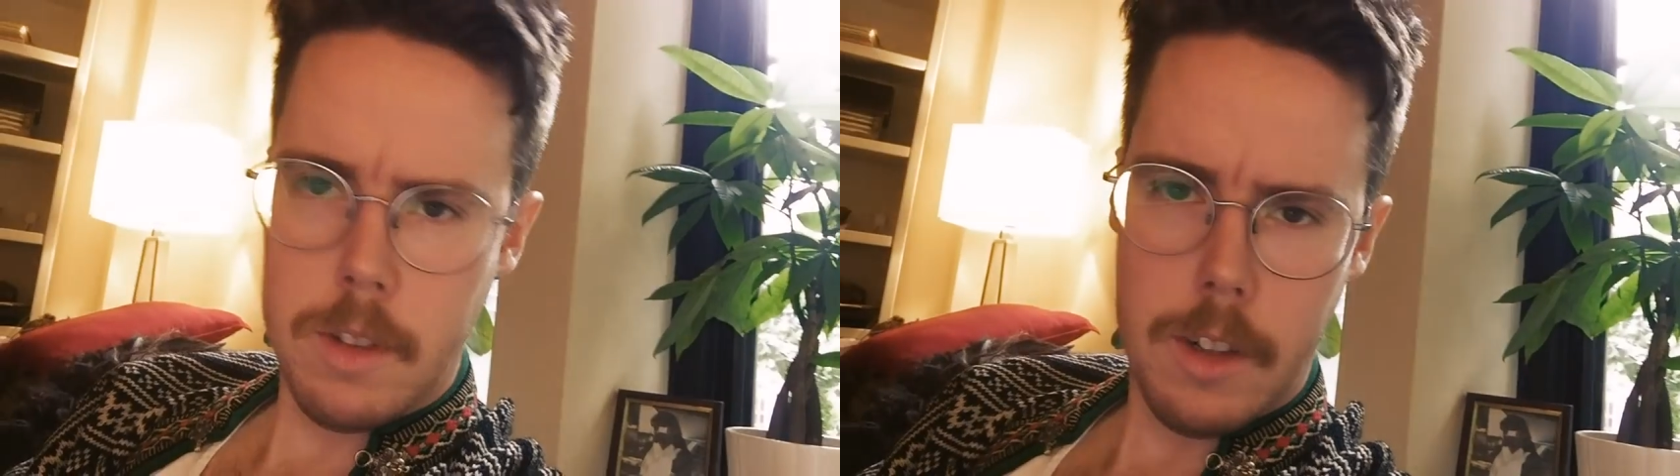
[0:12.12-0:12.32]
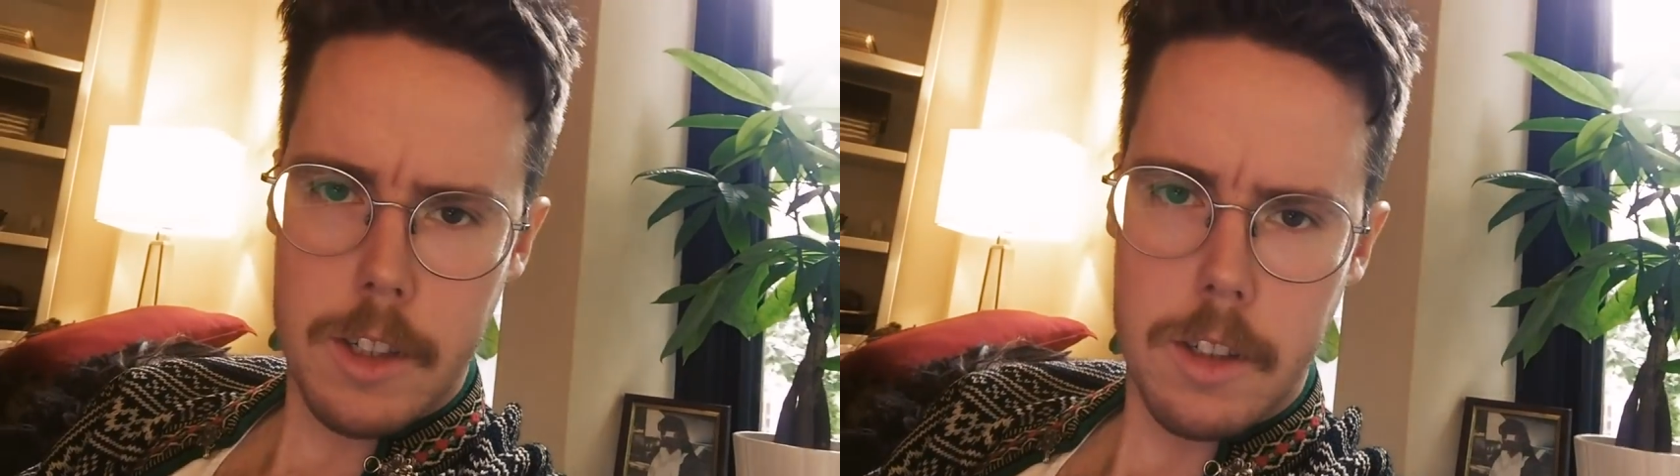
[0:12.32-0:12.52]

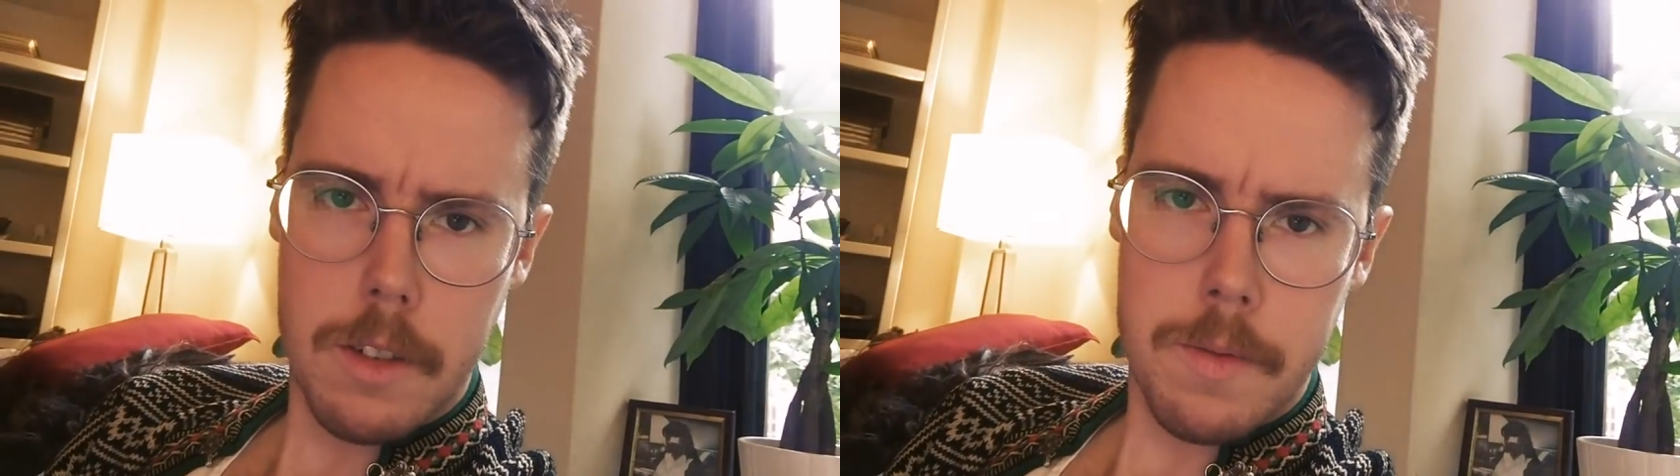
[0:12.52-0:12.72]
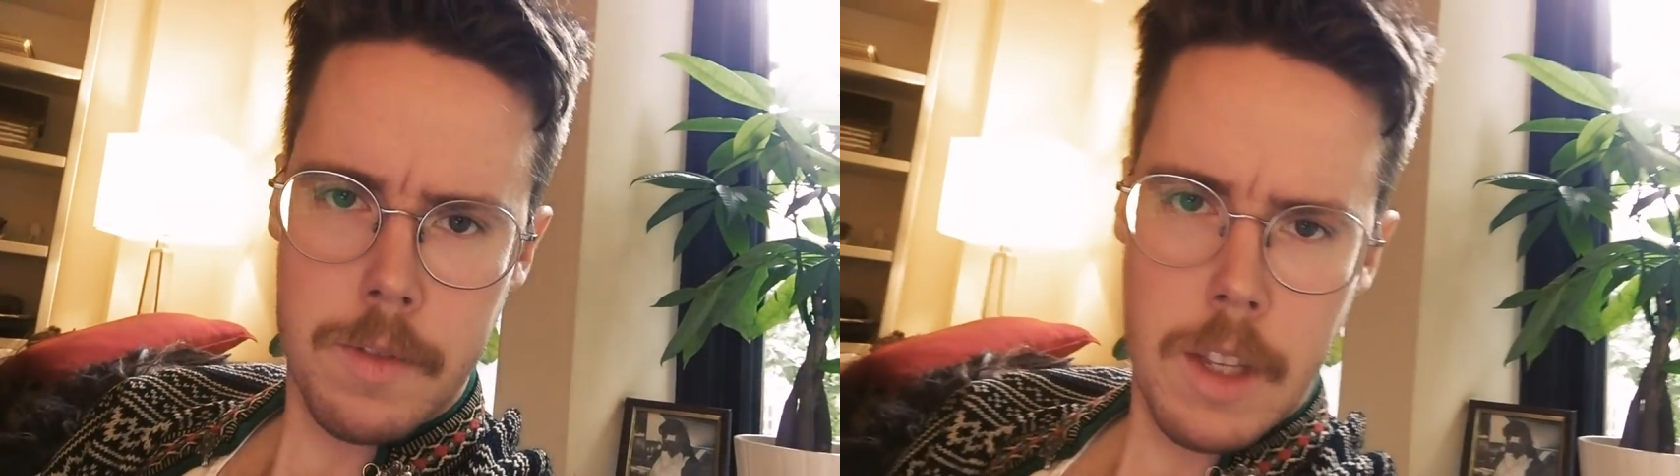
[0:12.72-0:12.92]

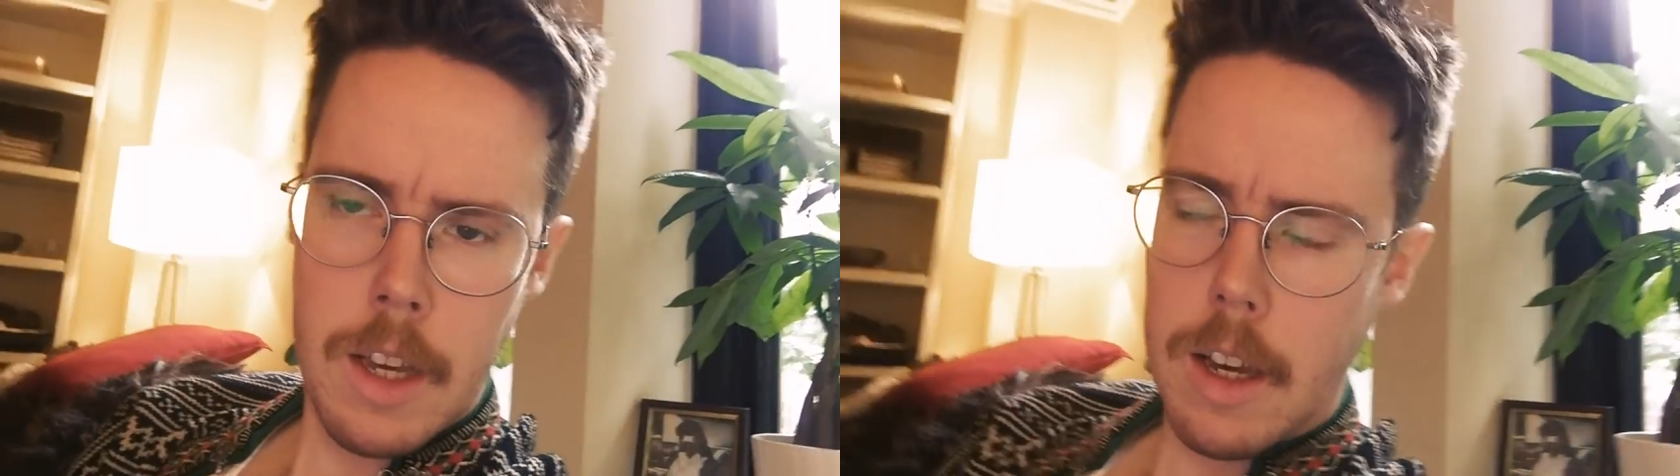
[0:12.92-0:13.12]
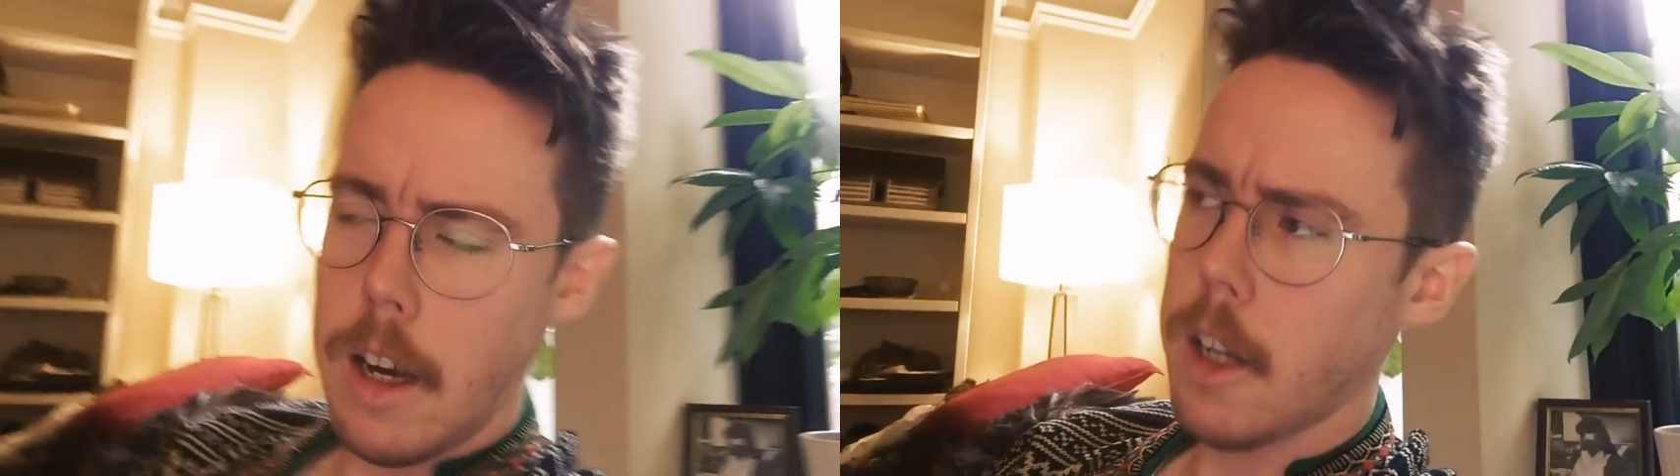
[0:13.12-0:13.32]
Listen,
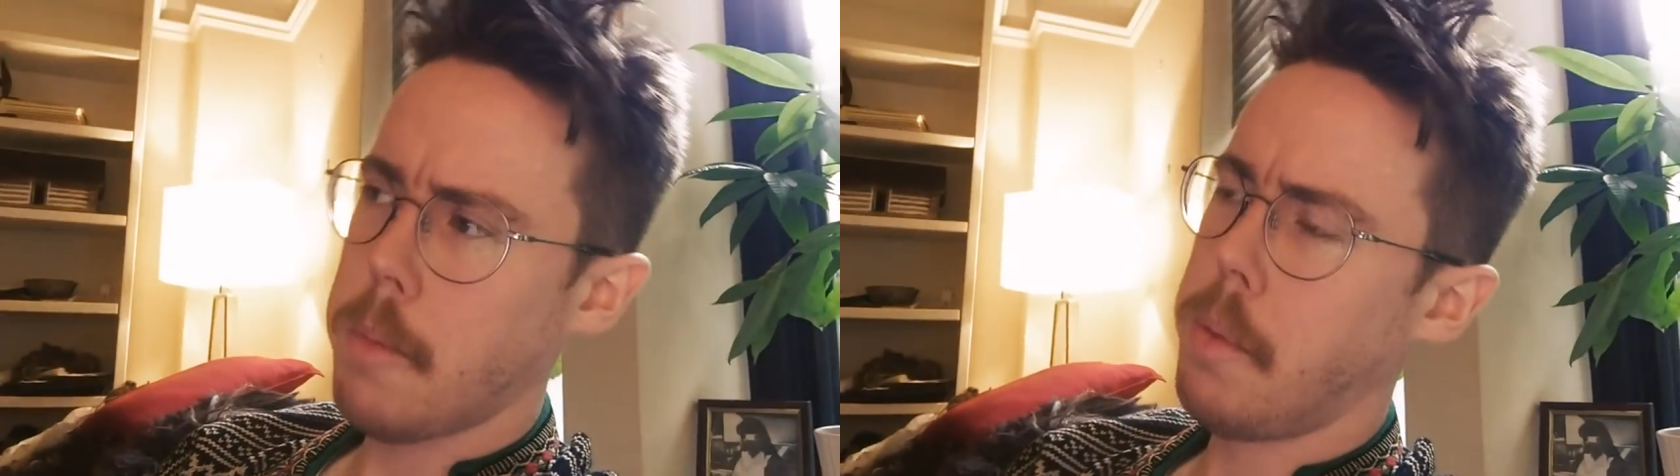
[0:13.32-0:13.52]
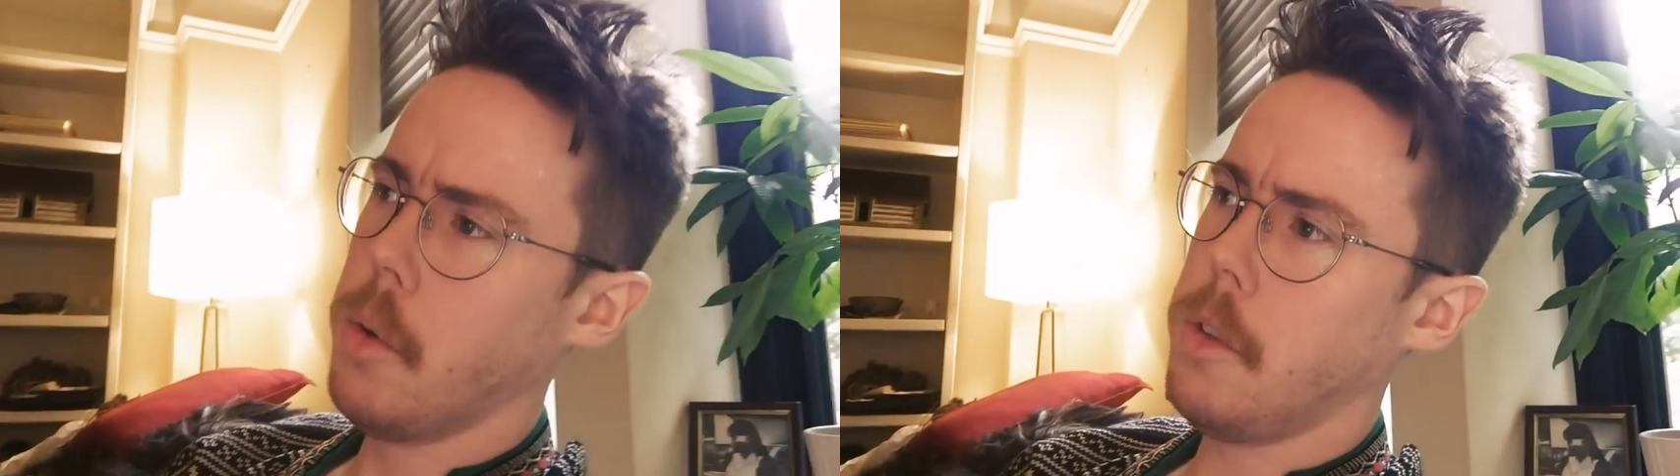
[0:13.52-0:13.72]
I got
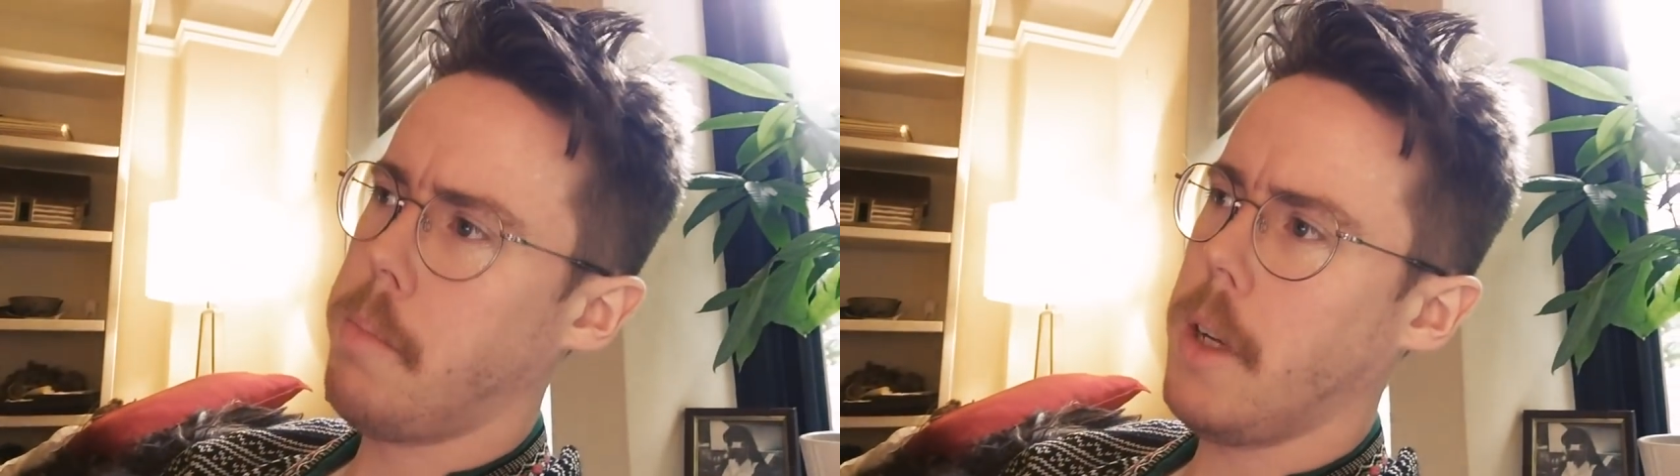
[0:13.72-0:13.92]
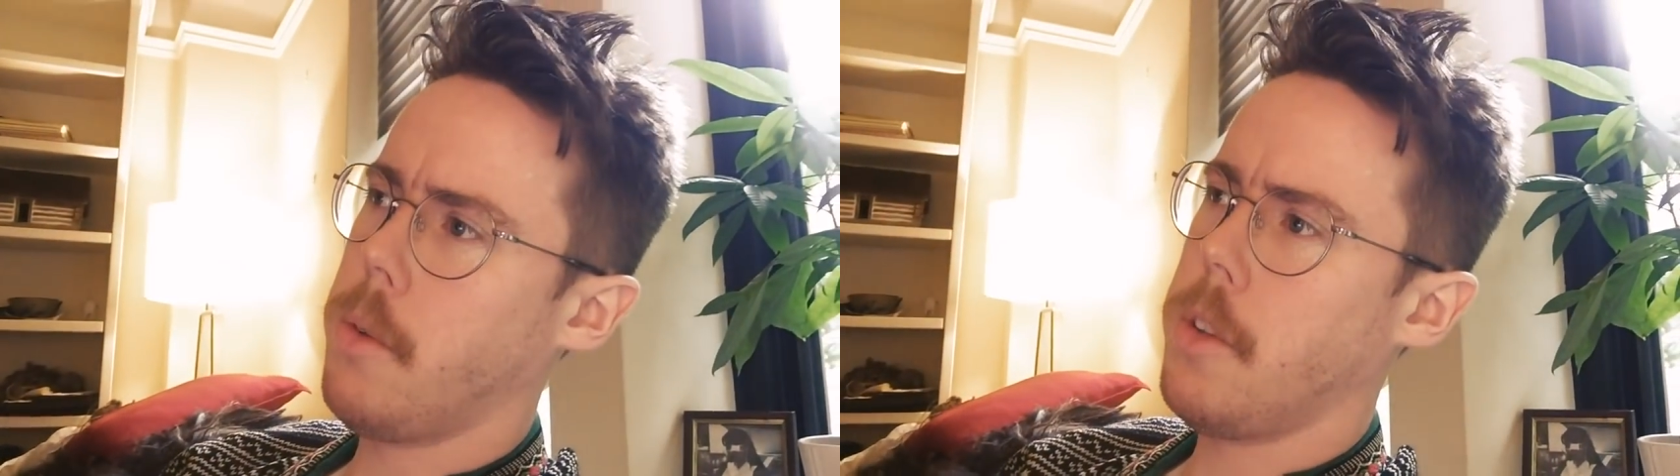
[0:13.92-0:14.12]
a bone to
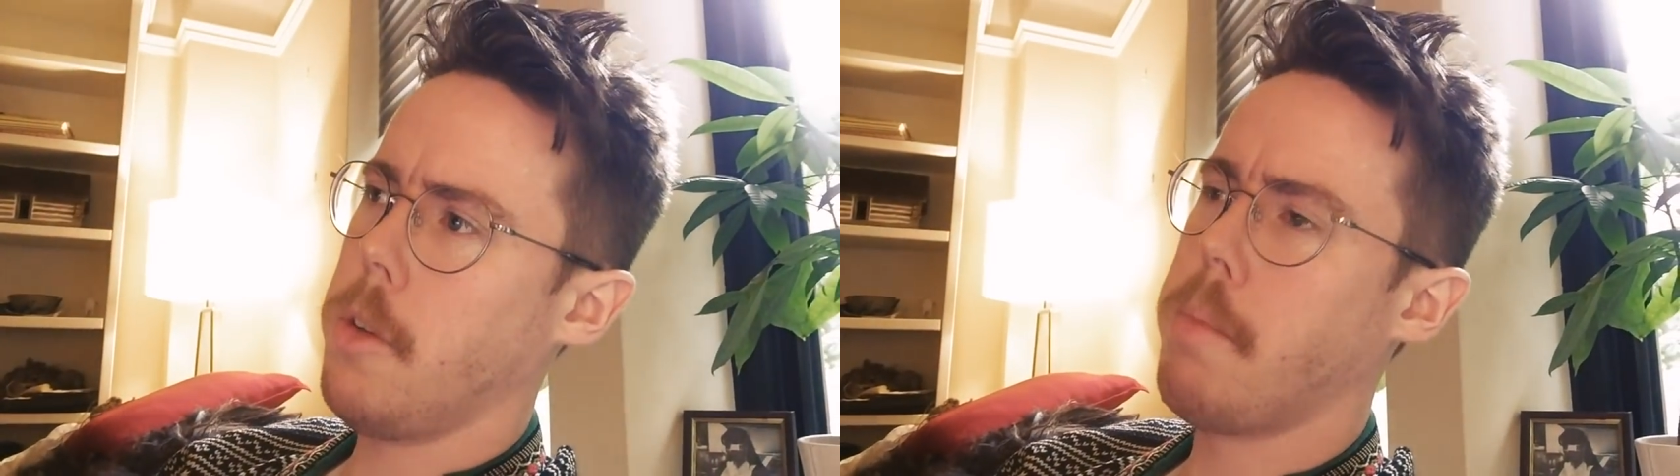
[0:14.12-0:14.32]
pick with you,